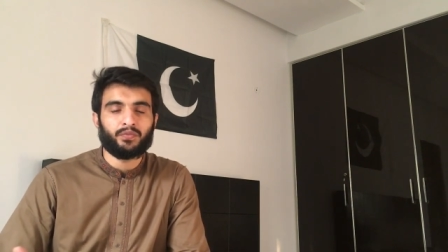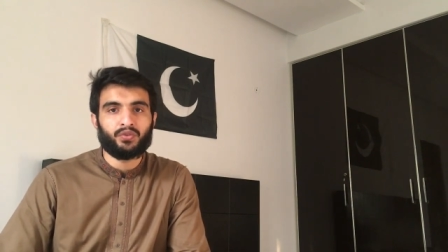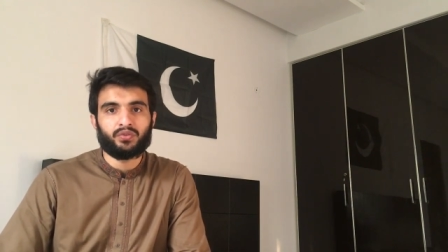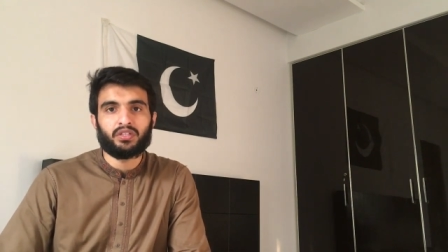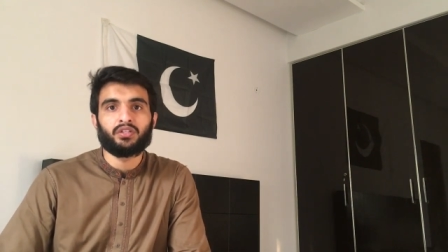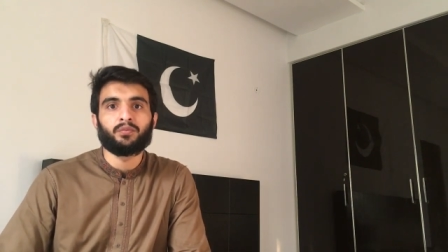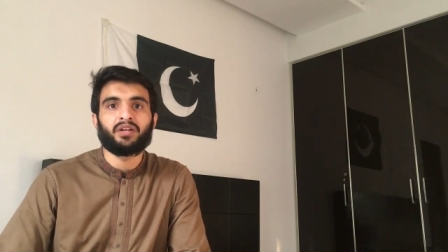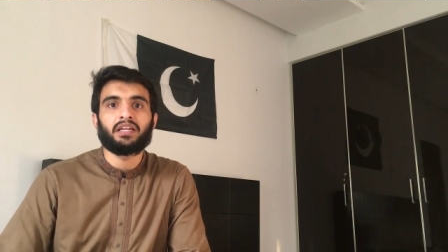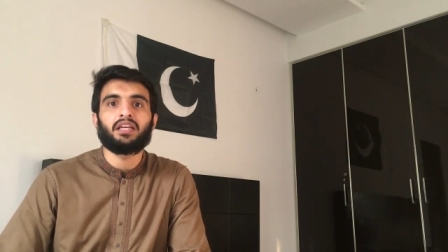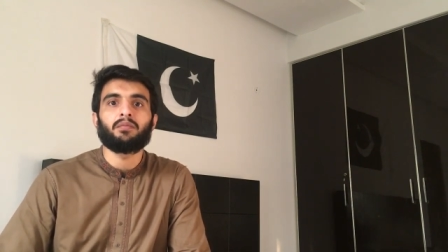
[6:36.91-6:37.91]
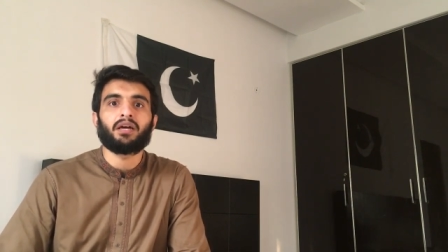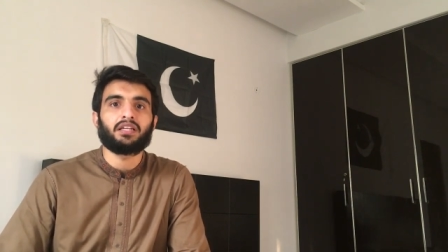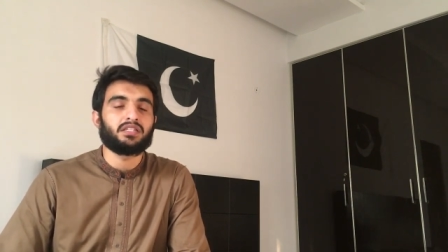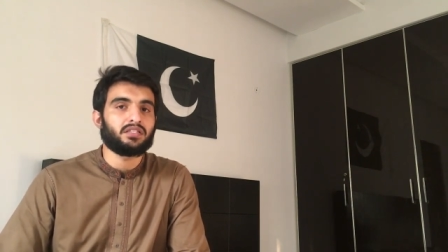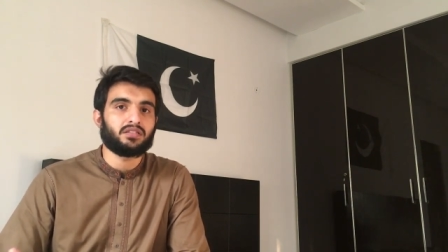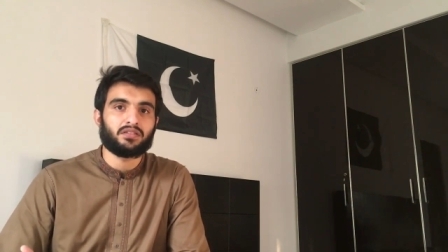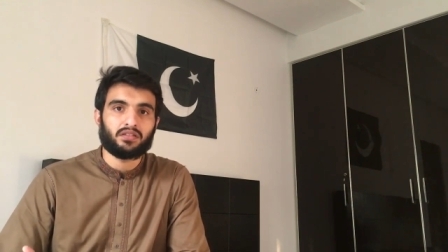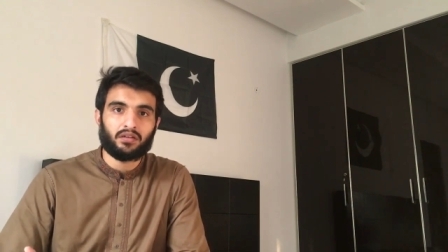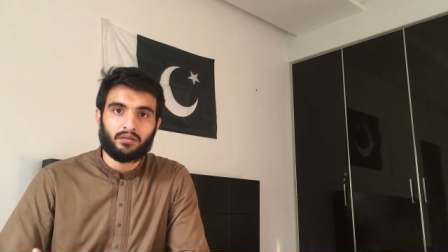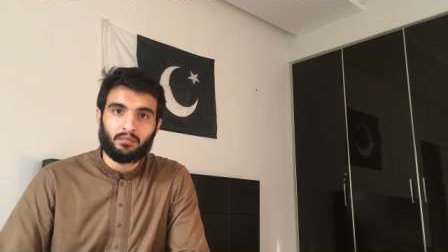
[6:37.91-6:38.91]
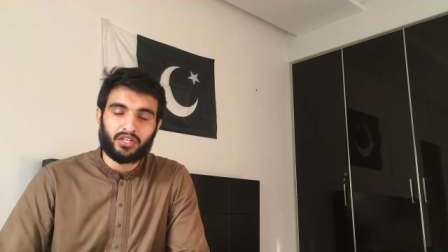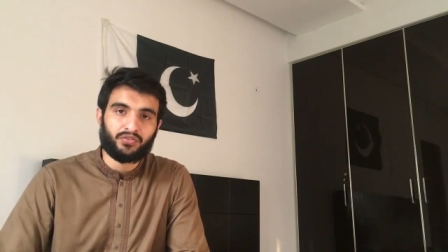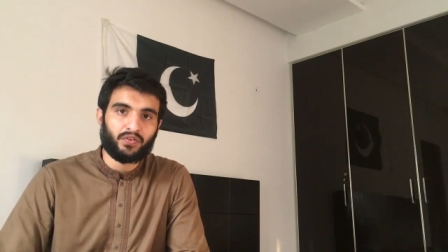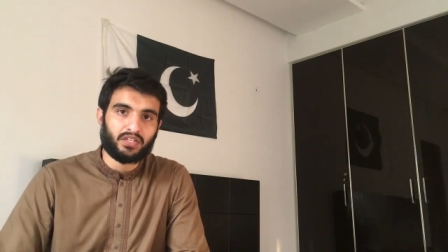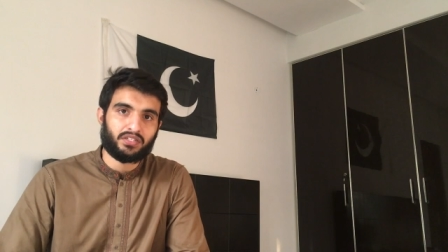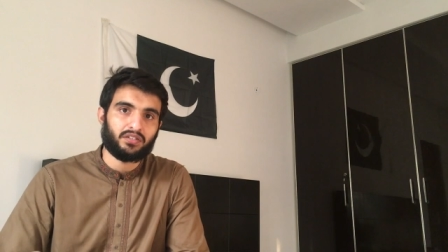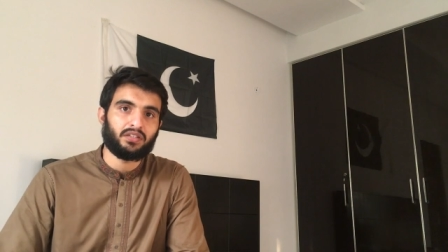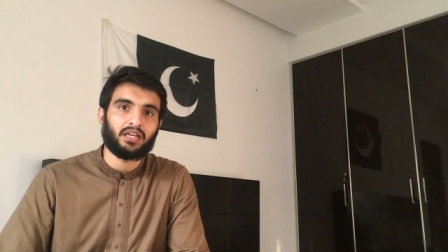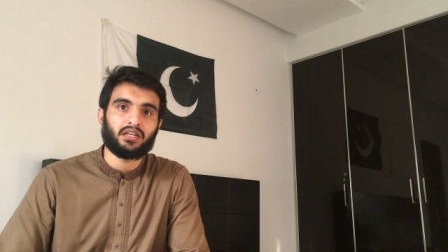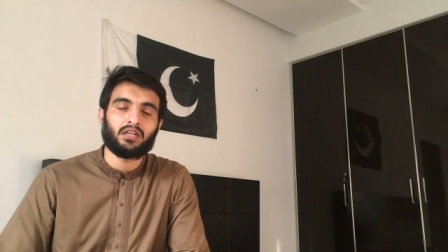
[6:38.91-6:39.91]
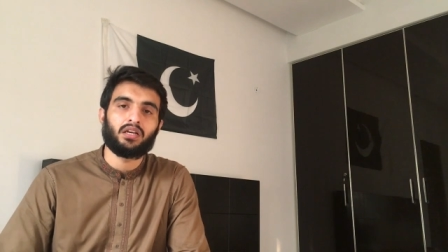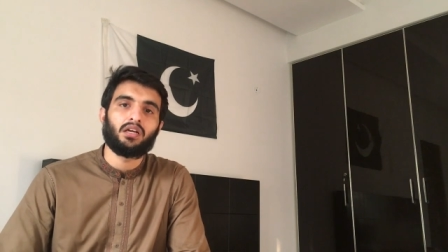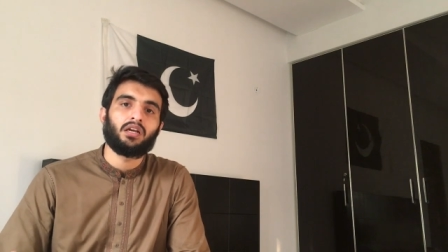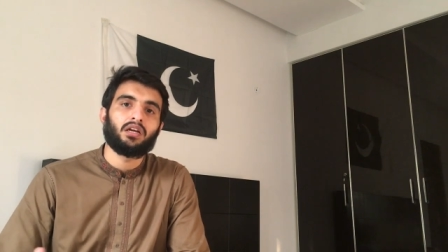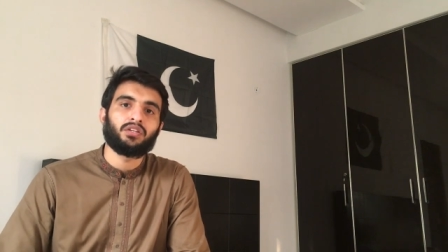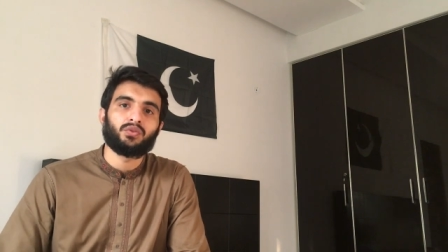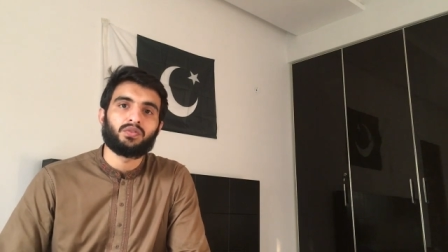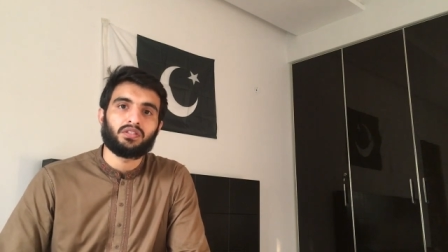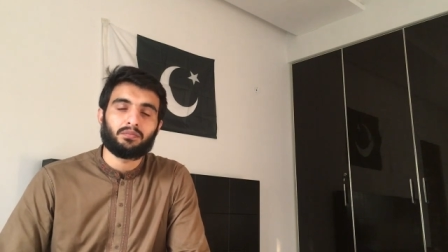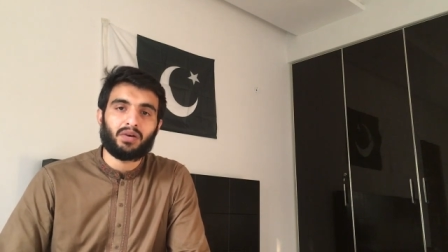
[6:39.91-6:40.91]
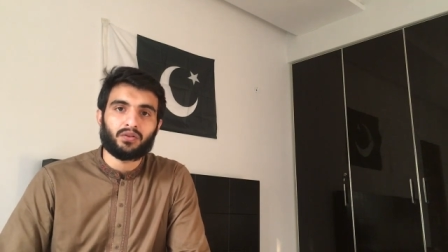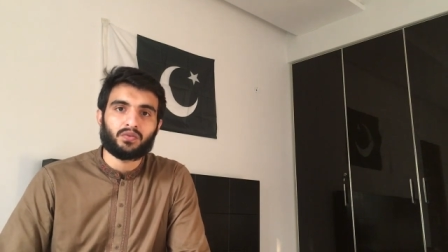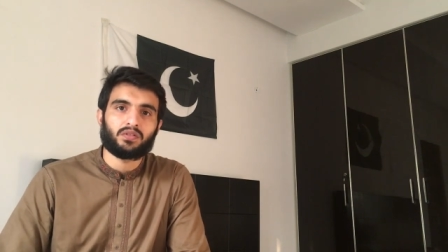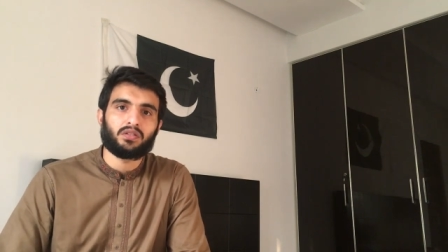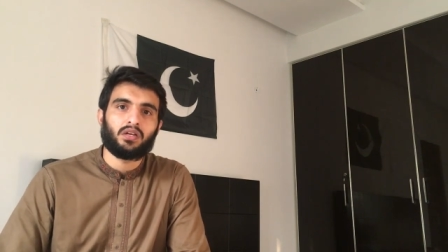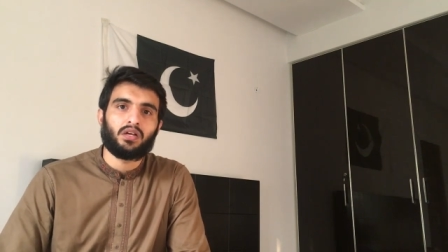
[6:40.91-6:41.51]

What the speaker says: using a numeric keypad is much faster than using the mouse.